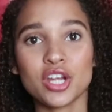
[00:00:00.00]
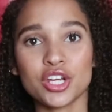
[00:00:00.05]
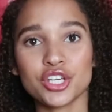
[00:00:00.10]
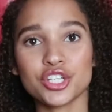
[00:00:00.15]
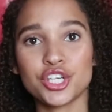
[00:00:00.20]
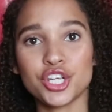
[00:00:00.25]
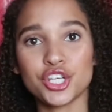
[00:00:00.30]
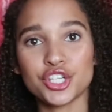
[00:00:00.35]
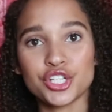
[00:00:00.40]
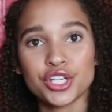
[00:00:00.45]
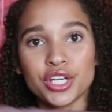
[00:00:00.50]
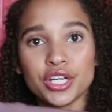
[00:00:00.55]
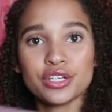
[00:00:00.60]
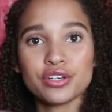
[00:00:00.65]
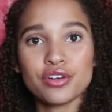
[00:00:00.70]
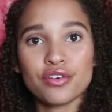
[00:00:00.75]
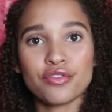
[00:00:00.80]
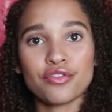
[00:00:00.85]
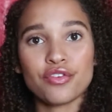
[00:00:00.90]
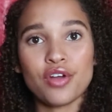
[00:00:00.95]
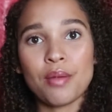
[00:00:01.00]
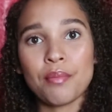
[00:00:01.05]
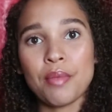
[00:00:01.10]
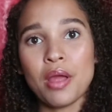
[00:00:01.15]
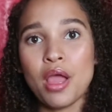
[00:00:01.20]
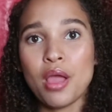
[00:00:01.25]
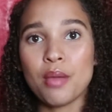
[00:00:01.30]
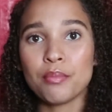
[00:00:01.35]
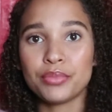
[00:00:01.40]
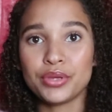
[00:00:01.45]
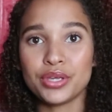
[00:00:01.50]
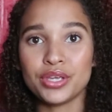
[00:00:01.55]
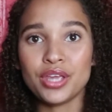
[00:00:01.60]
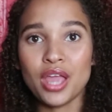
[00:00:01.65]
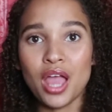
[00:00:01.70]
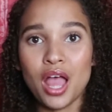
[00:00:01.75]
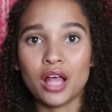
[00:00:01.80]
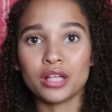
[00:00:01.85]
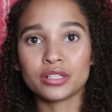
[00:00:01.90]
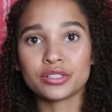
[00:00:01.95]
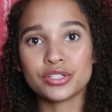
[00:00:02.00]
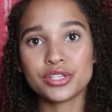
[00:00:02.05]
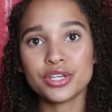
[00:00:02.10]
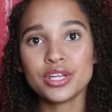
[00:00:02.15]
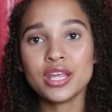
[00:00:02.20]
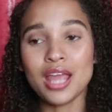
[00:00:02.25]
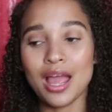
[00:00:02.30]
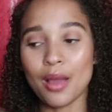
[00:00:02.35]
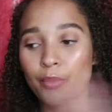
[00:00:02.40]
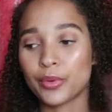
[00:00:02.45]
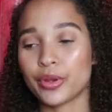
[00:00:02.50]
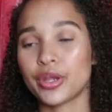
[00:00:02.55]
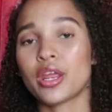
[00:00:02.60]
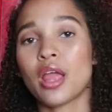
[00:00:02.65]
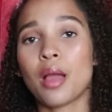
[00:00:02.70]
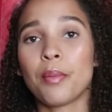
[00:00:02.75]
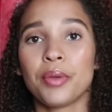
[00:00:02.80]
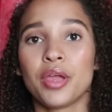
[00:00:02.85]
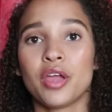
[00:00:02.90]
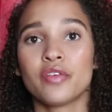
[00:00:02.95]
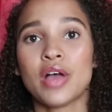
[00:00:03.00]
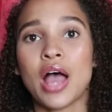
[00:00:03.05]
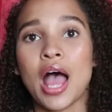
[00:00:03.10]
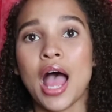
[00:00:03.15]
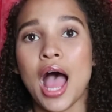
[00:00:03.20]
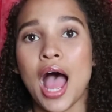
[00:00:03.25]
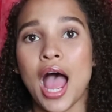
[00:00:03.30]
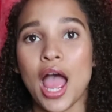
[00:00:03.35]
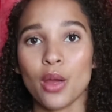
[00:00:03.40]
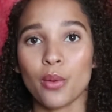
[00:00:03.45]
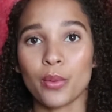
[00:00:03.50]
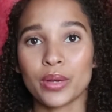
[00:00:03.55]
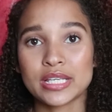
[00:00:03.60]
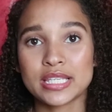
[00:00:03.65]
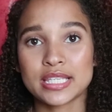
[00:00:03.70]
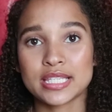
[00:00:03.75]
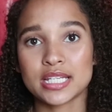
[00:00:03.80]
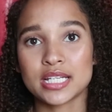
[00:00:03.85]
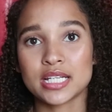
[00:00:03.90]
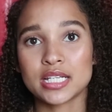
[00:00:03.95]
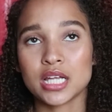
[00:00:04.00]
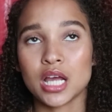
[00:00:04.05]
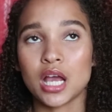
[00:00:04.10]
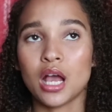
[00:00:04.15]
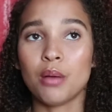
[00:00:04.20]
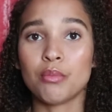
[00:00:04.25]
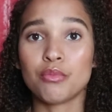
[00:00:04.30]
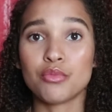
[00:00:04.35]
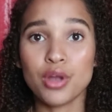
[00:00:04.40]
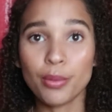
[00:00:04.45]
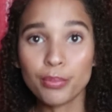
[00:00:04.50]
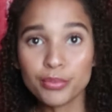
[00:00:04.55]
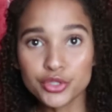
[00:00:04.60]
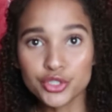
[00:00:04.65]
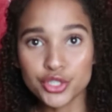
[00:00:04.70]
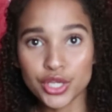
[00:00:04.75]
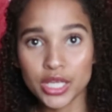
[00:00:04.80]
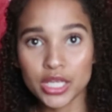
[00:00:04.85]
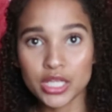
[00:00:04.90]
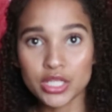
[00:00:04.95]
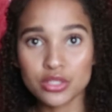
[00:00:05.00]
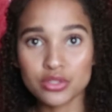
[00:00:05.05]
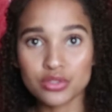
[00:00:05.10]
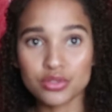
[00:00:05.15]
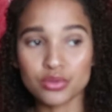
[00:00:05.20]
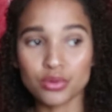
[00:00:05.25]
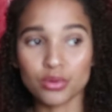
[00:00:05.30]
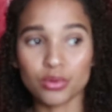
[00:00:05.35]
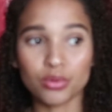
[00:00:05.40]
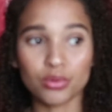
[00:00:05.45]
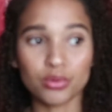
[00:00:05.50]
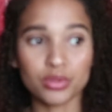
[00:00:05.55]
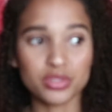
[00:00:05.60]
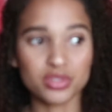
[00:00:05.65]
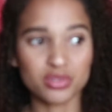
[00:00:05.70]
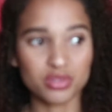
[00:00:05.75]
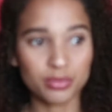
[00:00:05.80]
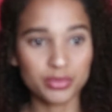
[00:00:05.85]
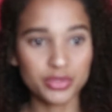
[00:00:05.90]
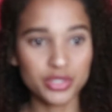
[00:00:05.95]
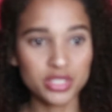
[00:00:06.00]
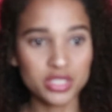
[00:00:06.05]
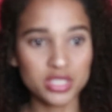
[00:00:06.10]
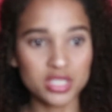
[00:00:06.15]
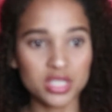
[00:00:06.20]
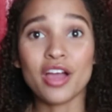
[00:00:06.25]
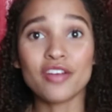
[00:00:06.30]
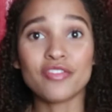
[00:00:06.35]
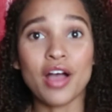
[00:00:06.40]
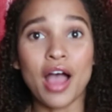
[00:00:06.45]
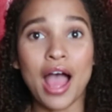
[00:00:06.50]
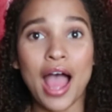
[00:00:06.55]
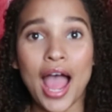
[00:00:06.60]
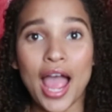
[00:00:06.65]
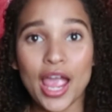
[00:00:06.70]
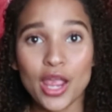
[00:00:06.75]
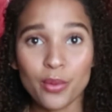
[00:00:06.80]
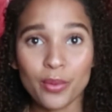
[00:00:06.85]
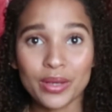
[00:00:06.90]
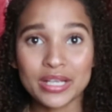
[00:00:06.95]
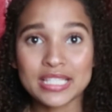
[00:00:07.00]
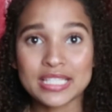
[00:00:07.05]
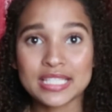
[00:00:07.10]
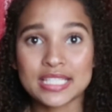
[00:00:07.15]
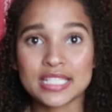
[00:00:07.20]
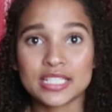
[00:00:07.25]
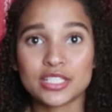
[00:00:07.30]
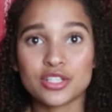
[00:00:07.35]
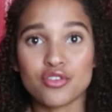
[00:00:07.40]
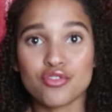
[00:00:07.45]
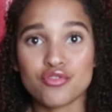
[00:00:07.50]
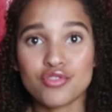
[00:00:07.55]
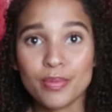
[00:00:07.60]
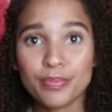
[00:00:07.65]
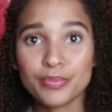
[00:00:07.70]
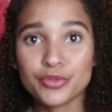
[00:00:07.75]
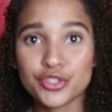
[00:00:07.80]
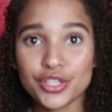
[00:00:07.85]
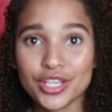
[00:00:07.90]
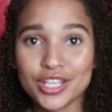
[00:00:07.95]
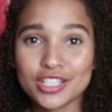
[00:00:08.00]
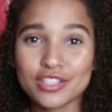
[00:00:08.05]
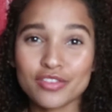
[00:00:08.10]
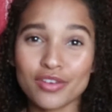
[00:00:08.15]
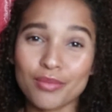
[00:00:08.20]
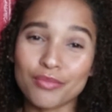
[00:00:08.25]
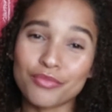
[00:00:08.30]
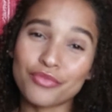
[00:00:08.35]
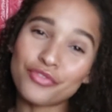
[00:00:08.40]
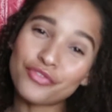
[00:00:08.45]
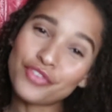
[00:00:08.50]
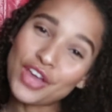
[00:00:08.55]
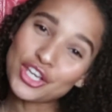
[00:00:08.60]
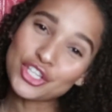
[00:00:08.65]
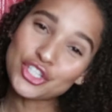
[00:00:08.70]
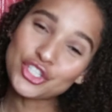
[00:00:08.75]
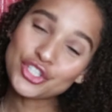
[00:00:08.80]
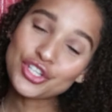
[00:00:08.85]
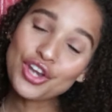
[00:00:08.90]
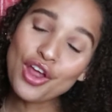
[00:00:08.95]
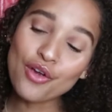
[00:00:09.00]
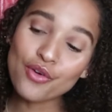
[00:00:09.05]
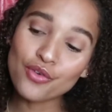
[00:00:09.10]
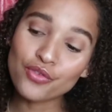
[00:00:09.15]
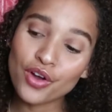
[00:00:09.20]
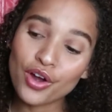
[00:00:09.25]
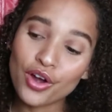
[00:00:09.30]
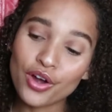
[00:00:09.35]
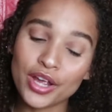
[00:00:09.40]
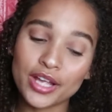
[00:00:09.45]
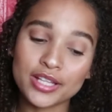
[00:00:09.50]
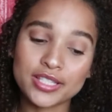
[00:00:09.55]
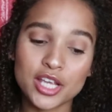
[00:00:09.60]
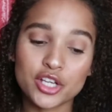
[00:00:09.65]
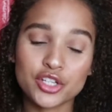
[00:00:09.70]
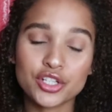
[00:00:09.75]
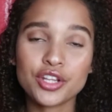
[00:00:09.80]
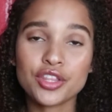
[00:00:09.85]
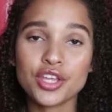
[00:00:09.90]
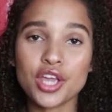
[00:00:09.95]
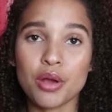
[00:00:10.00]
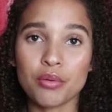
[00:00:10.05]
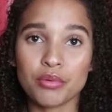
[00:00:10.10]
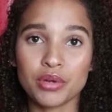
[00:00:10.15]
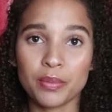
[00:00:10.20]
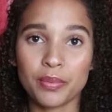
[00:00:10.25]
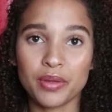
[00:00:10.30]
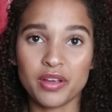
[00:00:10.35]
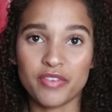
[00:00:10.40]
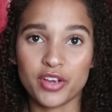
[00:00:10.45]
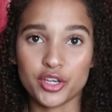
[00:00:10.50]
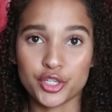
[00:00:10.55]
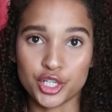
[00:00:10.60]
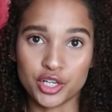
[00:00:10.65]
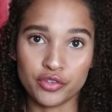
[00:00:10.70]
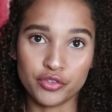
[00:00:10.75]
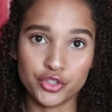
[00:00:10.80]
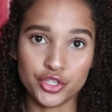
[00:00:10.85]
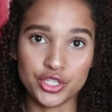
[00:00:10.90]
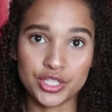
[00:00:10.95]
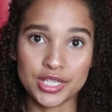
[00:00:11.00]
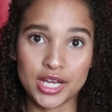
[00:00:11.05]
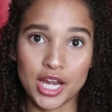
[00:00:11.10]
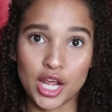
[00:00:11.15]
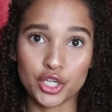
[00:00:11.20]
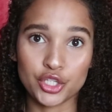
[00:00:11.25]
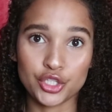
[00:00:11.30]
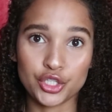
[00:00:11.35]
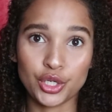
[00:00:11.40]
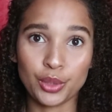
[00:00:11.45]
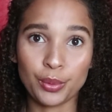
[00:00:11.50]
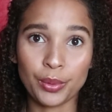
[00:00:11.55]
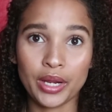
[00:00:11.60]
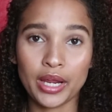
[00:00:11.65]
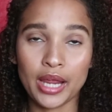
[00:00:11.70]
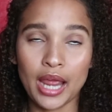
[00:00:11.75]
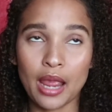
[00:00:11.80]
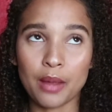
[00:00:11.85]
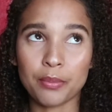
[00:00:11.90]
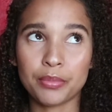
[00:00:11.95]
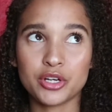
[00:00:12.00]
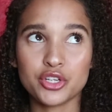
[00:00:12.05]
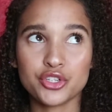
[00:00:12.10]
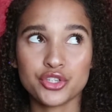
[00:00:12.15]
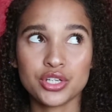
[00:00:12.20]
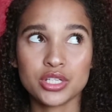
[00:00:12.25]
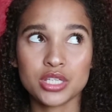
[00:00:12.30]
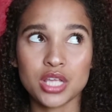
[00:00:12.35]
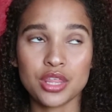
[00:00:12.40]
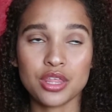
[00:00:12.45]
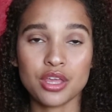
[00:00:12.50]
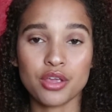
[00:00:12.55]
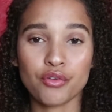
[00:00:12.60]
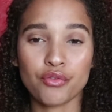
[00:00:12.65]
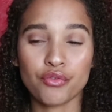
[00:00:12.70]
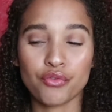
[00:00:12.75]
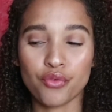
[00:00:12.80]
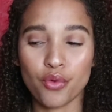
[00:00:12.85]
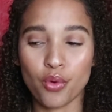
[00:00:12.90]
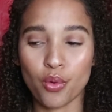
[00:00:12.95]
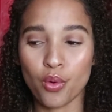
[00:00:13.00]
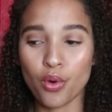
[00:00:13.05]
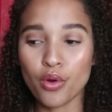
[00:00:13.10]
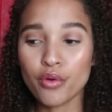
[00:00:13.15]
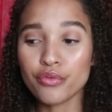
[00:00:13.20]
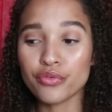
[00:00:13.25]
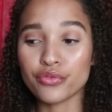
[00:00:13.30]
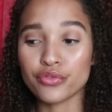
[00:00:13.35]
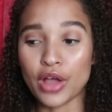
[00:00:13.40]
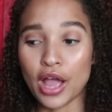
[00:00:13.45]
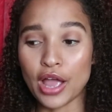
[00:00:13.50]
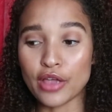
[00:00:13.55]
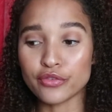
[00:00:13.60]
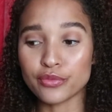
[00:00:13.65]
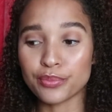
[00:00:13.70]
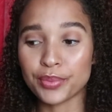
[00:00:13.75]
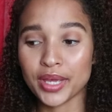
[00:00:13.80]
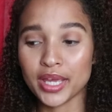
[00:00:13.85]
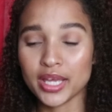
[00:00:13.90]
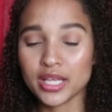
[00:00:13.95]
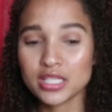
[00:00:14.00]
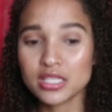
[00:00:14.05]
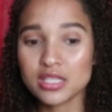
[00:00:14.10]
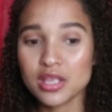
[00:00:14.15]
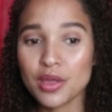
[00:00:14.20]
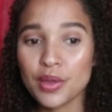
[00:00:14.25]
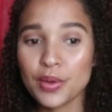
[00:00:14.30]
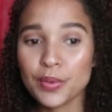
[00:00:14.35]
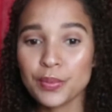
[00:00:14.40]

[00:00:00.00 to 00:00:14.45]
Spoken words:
tight t-shirt from PLT. I'm wearing a pair of high-waisted ripped jeans. Or is it ripped jeans? I have high-waisted ripped jeans from Fashion Nova. It's actually the only pair of Fashion Nova jeans that I actually wear. I purchased, I think, 4 or 5 pairs.